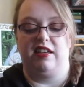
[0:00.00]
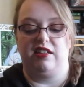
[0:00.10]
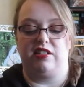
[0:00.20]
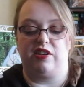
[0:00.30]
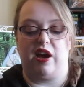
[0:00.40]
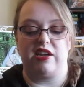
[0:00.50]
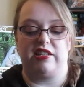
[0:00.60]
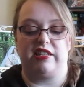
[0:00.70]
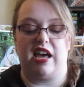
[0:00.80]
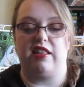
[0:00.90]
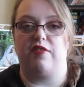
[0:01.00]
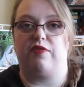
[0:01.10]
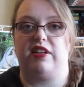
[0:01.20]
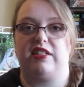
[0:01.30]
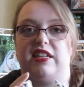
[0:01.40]
So I love
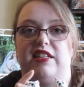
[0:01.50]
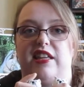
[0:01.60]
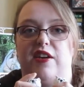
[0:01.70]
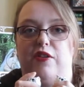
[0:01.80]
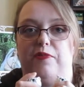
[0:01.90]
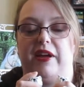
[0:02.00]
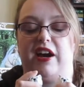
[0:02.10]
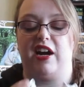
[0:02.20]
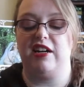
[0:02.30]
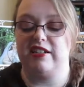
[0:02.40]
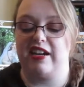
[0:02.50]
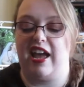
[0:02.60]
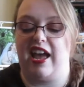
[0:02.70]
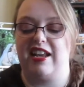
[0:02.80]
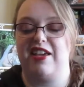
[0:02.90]
Westies. They hold my heart,
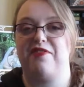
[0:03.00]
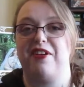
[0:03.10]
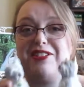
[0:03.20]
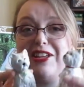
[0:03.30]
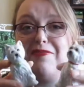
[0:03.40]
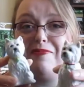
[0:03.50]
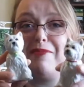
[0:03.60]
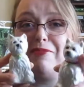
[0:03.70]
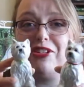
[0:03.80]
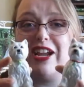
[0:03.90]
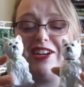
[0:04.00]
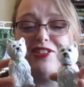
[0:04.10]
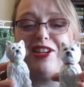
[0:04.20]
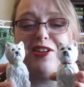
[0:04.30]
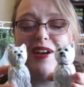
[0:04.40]
and he found salt and pepper shakers
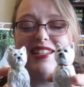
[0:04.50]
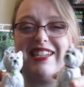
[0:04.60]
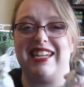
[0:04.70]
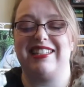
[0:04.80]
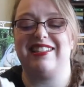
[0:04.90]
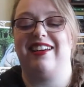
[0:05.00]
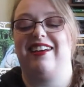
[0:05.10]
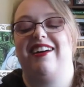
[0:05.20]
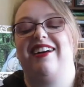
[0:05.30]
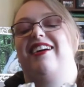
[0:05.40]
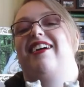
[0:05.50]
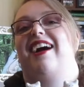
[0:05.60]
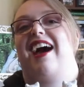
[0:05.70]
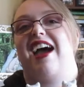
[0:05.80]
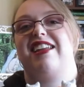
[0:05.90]
that are Westies.
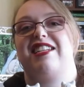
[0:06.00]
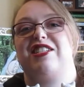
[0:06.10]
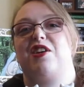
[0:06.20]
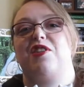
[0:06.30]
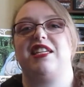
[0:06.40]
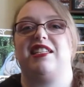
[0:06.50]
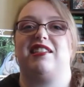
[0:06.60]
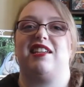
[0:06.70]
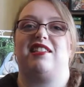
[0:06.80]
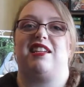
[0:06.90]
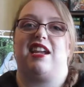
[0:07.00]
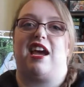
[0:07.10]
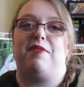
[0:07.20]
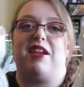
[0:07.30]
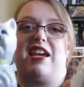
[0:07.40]
I didn't know these existed.
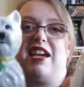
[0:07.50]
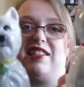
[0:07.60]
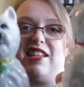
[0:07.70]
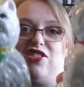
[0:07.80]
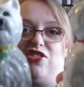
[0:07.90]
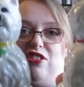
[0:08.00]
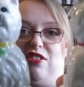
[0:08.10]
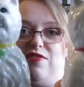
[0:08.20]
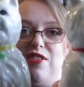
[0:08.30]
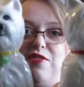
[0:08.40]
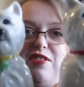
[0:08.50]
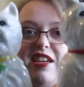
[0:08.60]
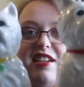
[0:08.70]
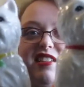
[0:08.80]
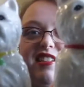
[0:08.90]
I mean, I guess I should have known
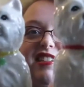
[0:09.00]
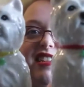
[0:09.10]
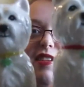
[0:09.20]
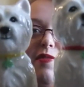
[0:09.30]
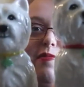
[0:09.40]
they existed,